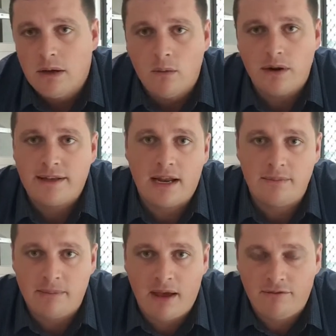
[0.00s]
Worked out to
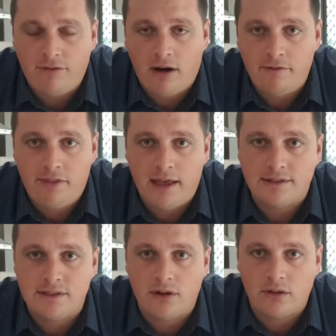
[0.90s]
be about
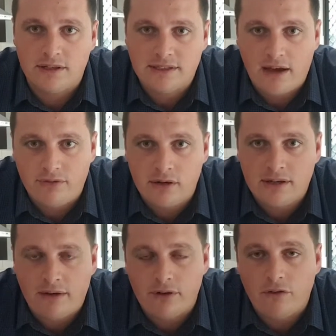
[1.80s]
$5,000
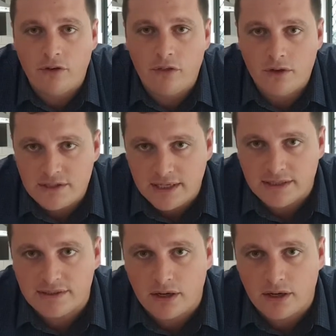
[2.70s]
covered off on those things.